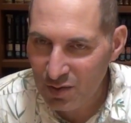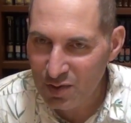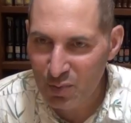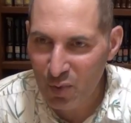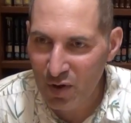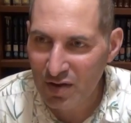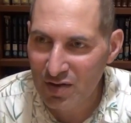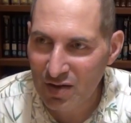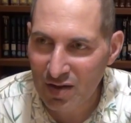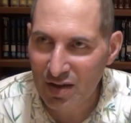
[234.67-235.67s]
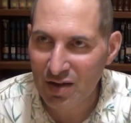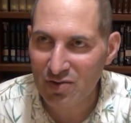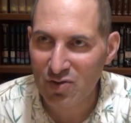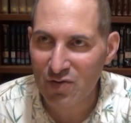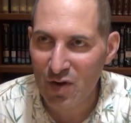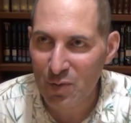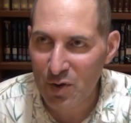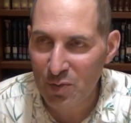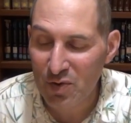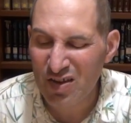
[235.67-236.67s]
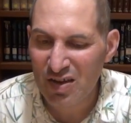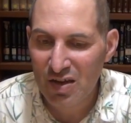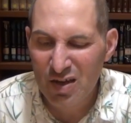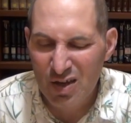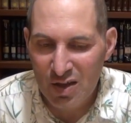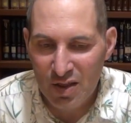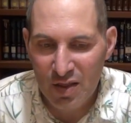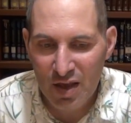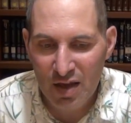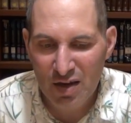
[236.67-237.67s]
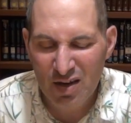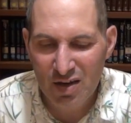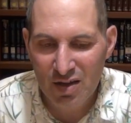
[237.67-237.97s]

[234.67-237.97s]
There was a point in the history of our people that